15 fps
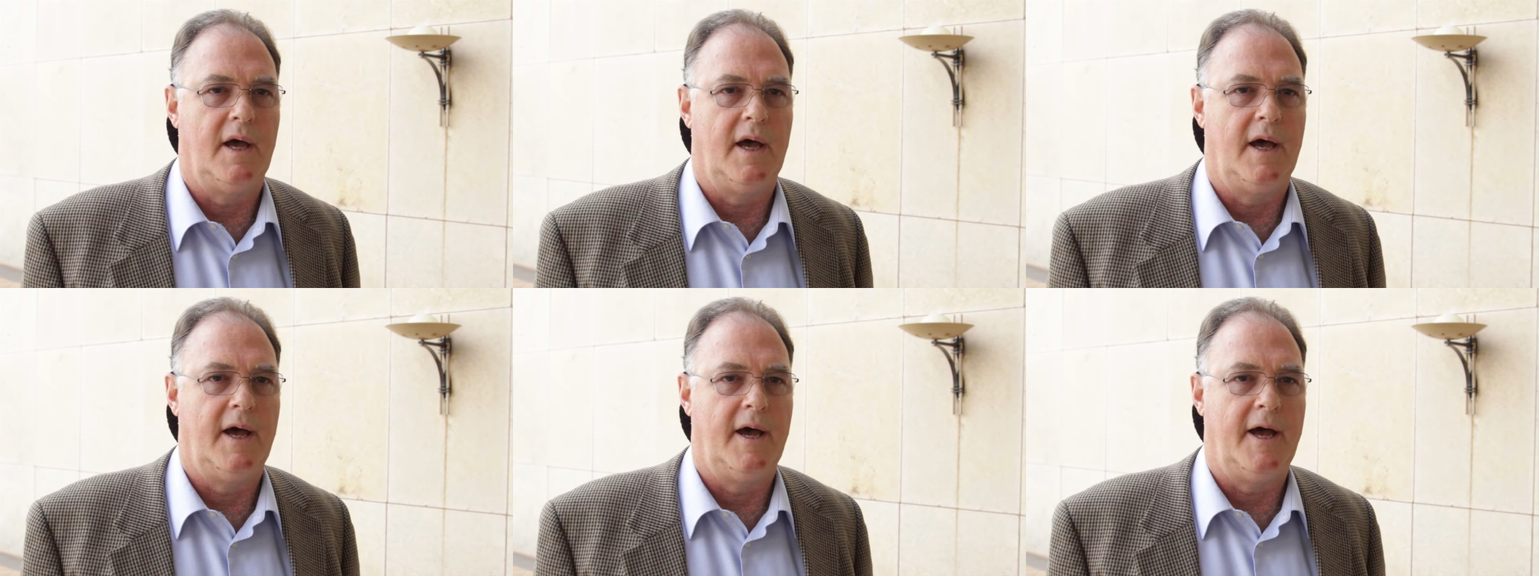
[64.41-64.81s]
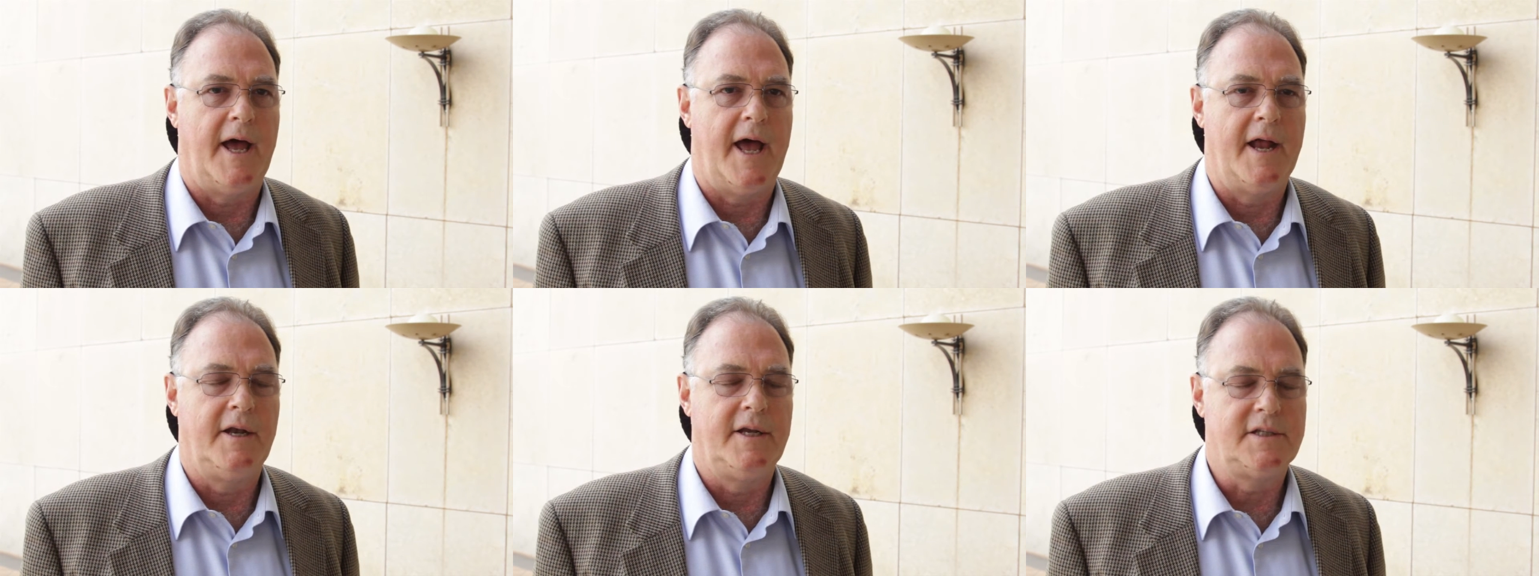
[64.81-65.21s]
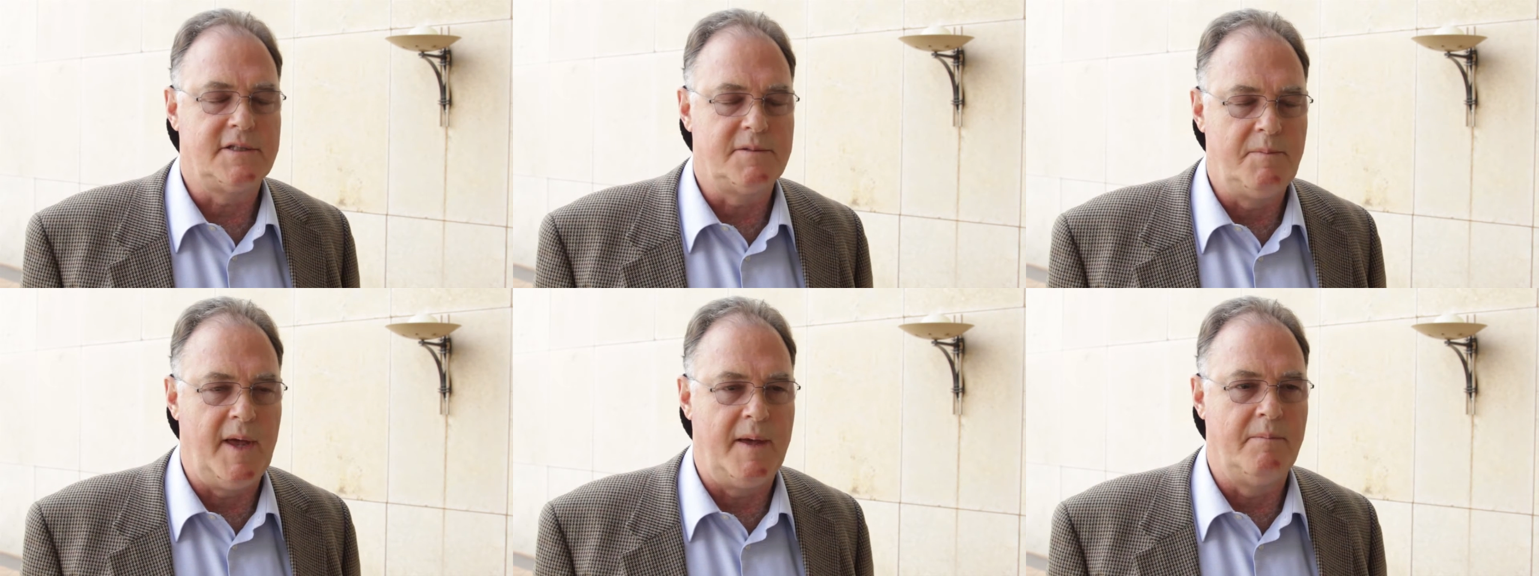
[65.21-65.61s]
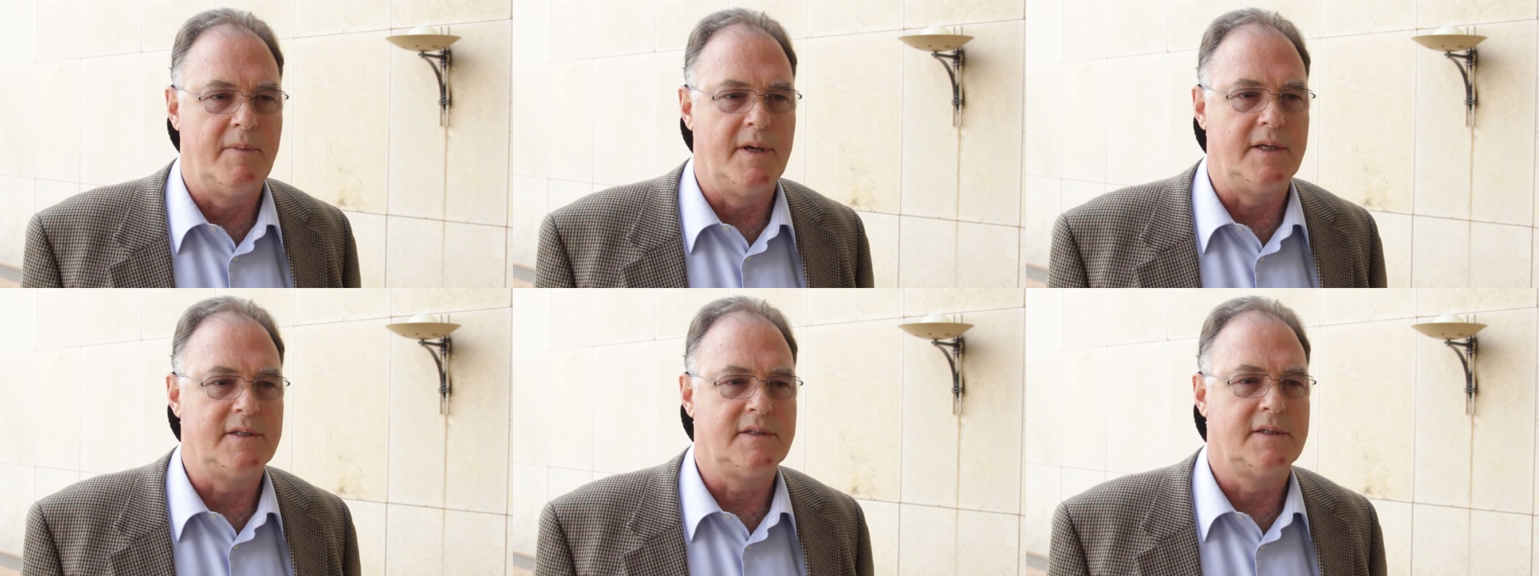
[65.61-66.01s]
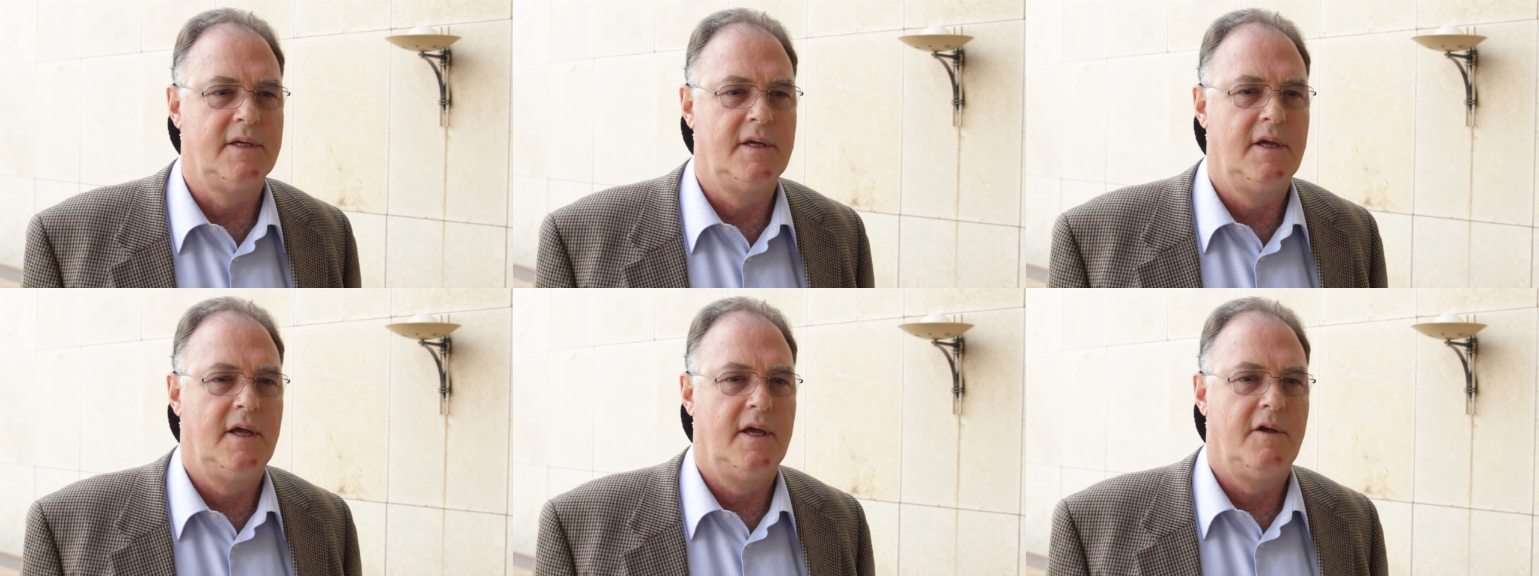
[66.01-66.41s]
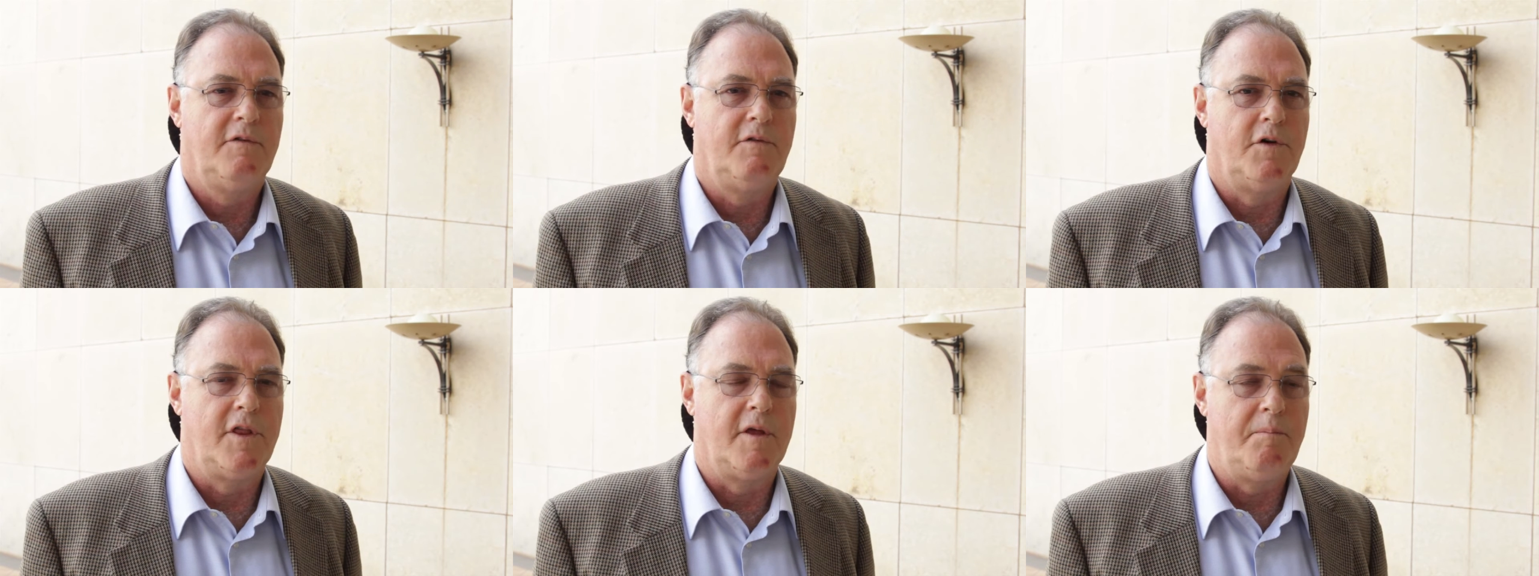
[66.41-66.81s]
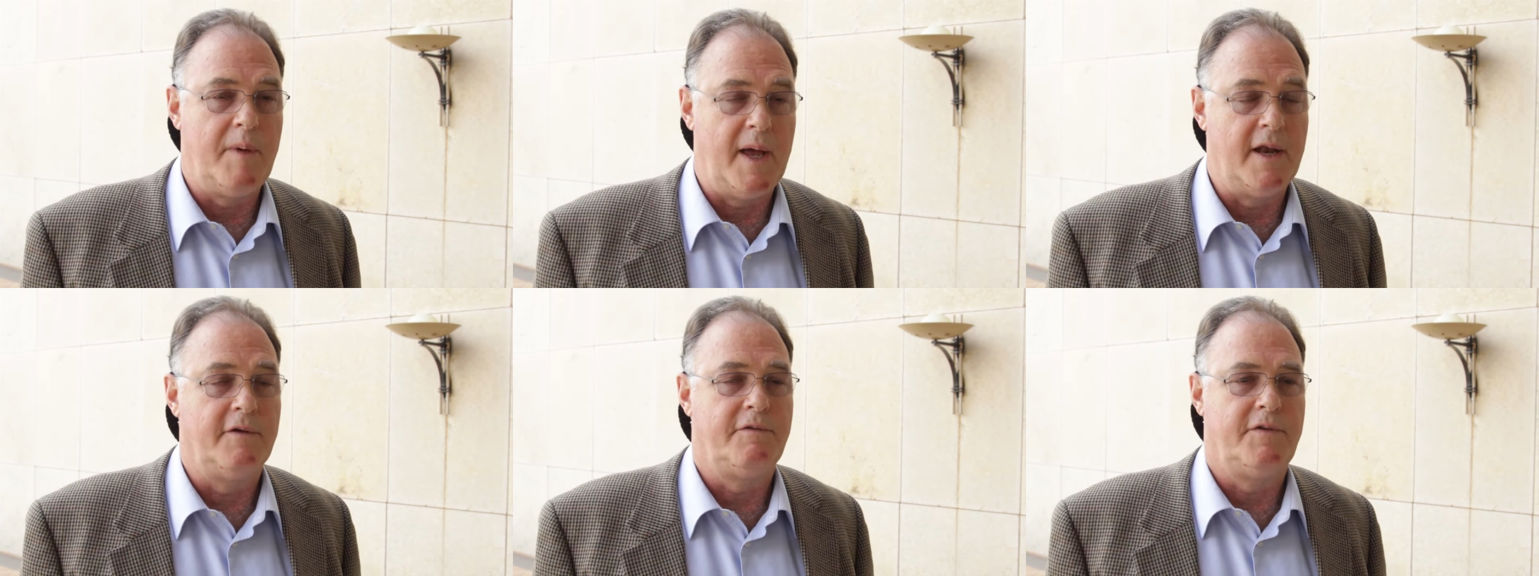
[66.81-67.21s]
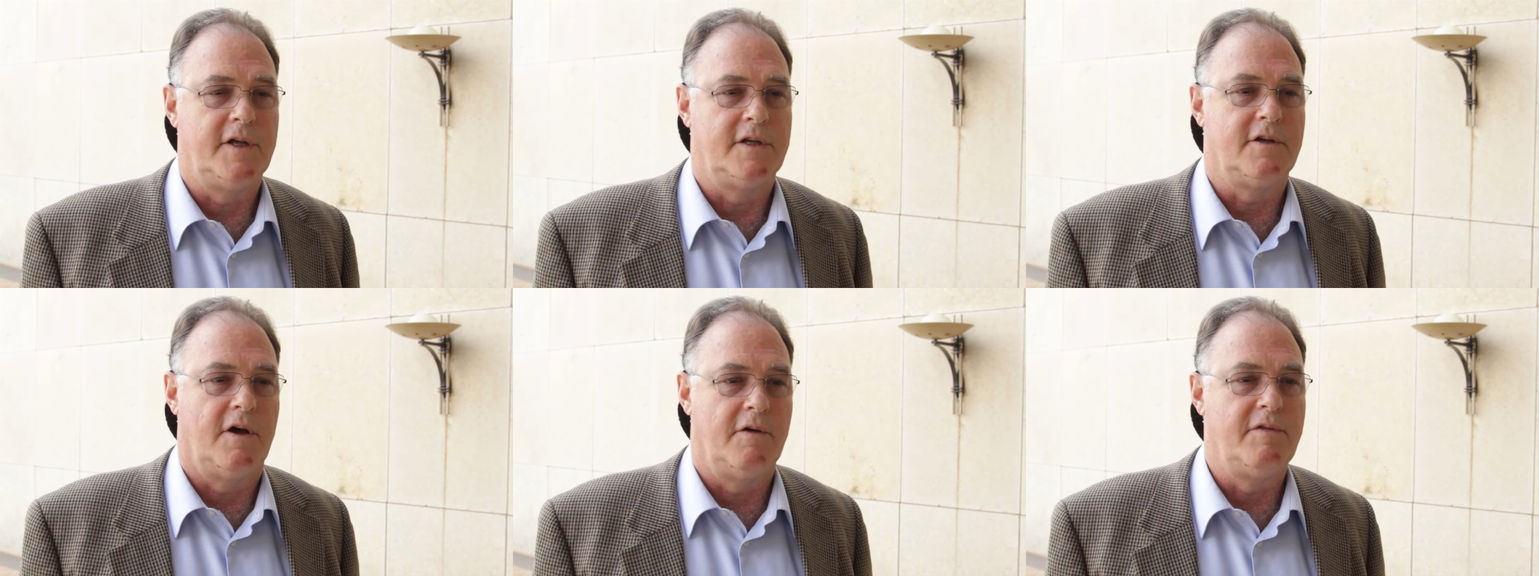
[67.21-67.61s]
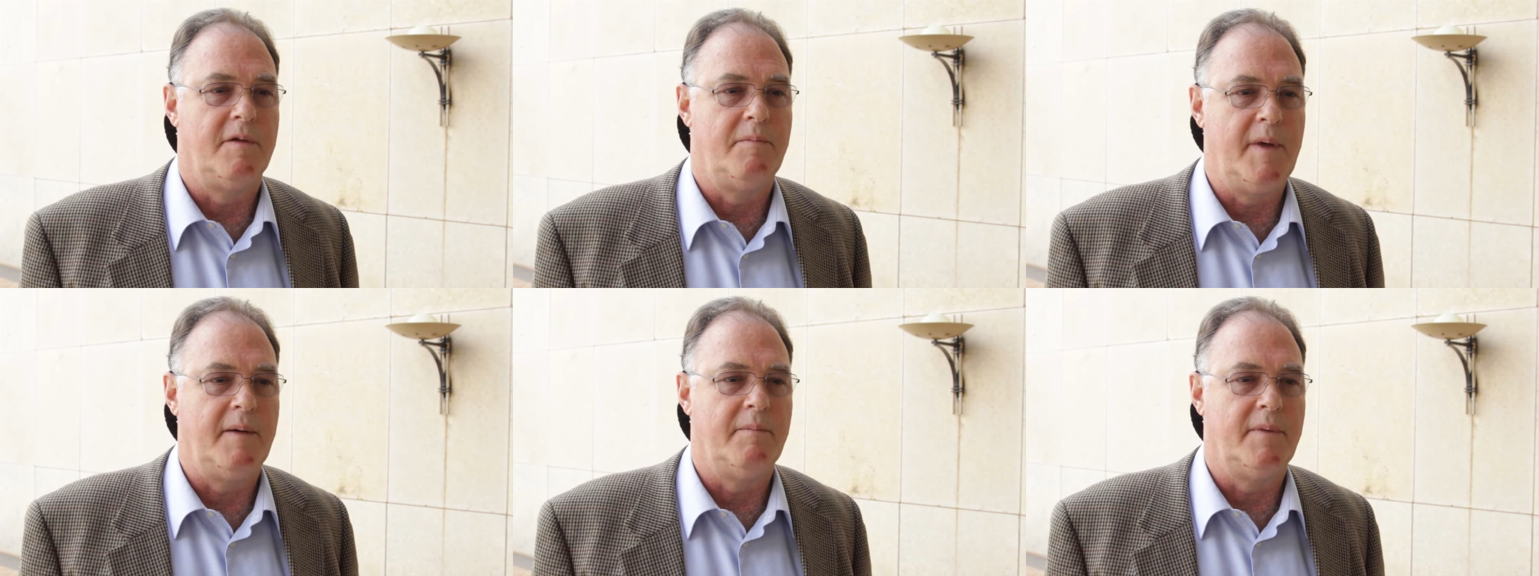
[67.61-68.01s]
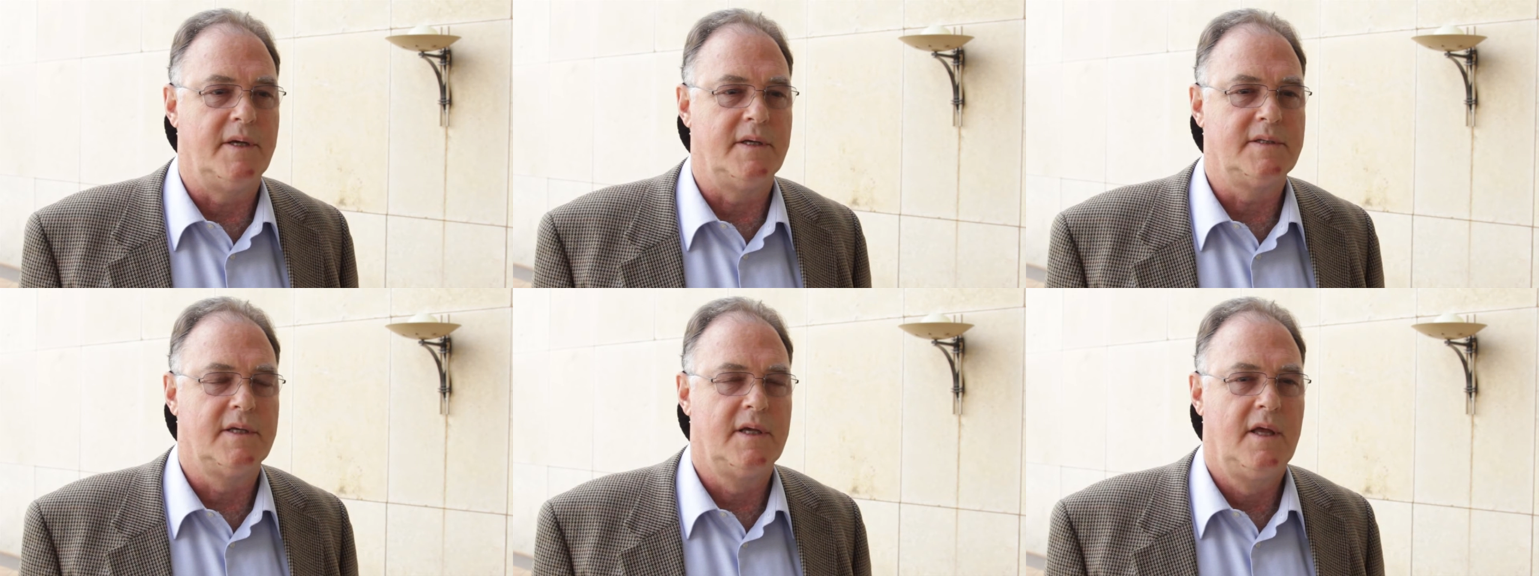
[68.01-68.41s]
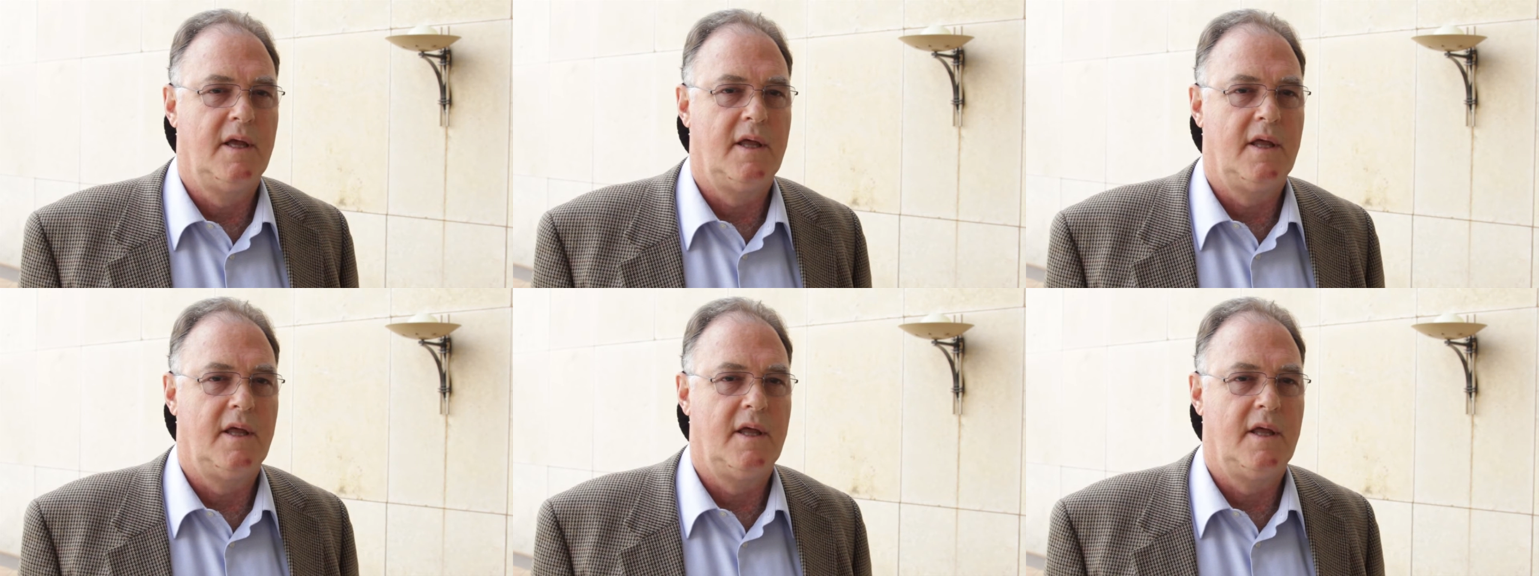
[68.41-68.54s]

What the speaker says: and its members for the benefit of the members.